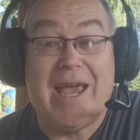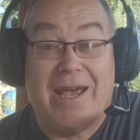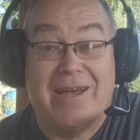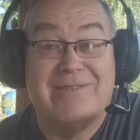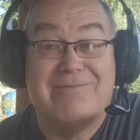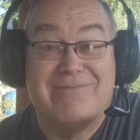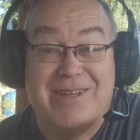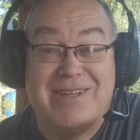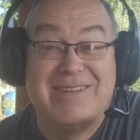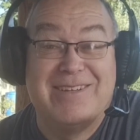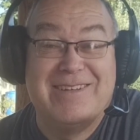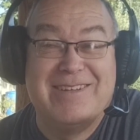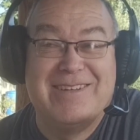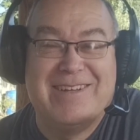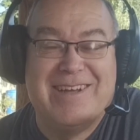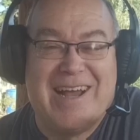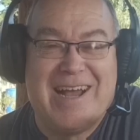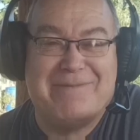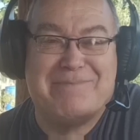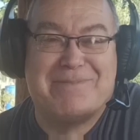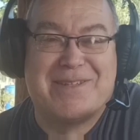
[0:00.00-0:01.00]
Yeah,
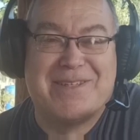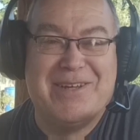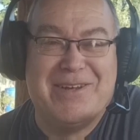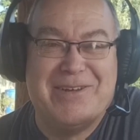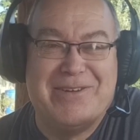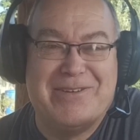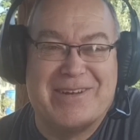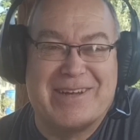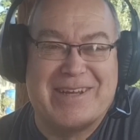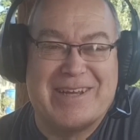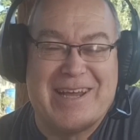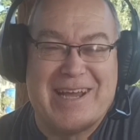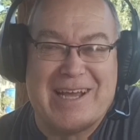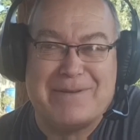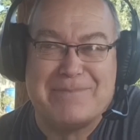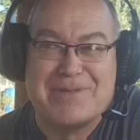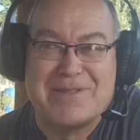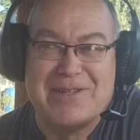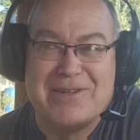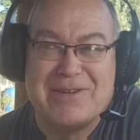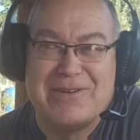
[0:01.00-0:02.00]
absolutely.
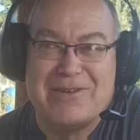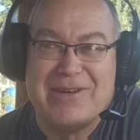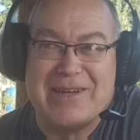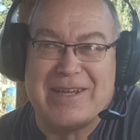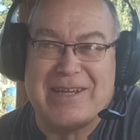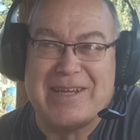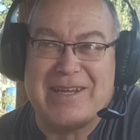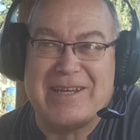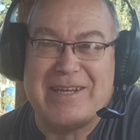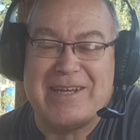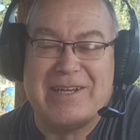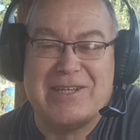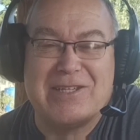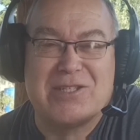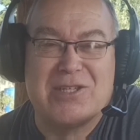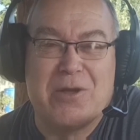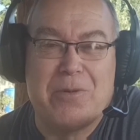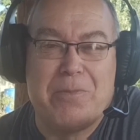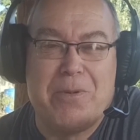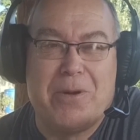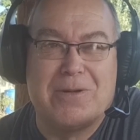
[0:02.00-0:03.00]
It
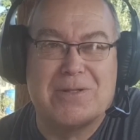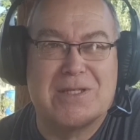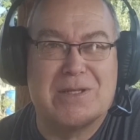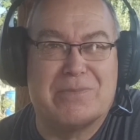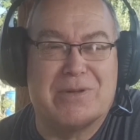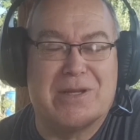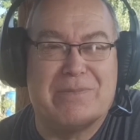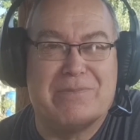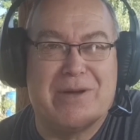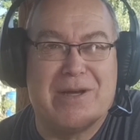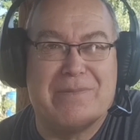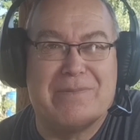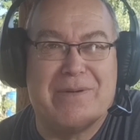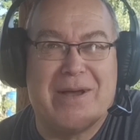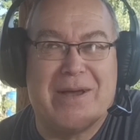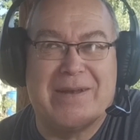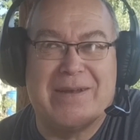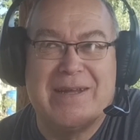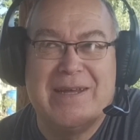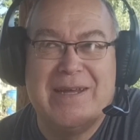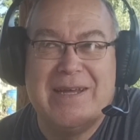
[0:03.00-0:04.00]
is possible in my
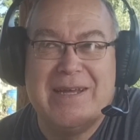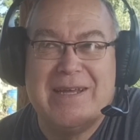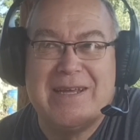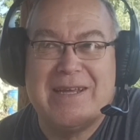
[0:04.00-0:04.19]
mind.